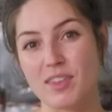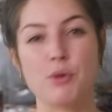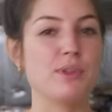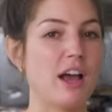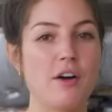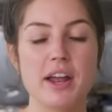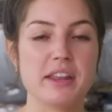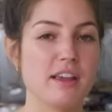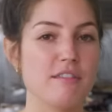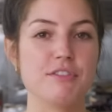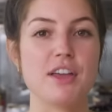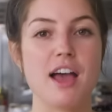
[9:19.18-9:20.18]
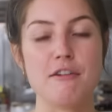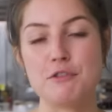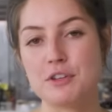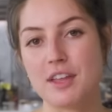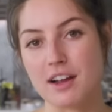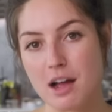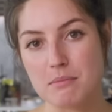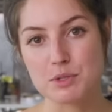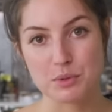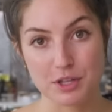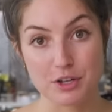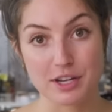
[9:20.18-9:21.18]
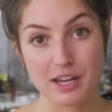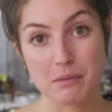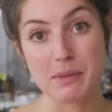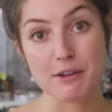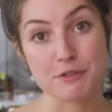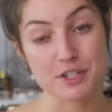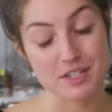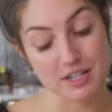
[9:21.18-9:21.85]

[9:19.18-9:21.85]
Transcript: without any of the effort that comes with cooking meat for